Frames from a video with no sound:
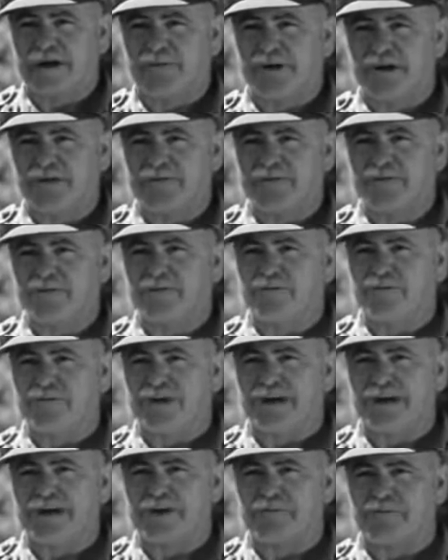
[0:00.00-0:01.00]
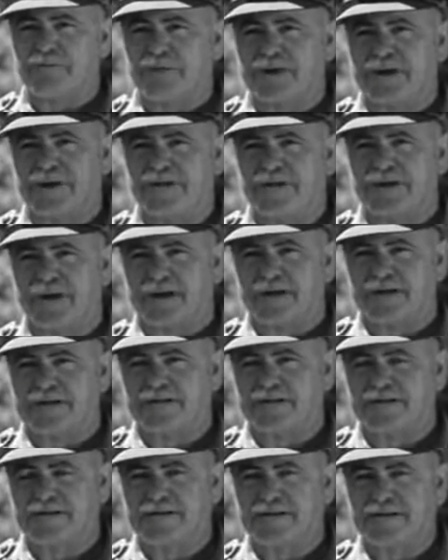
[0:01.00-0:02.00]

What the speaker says: I wonder if you really appreciate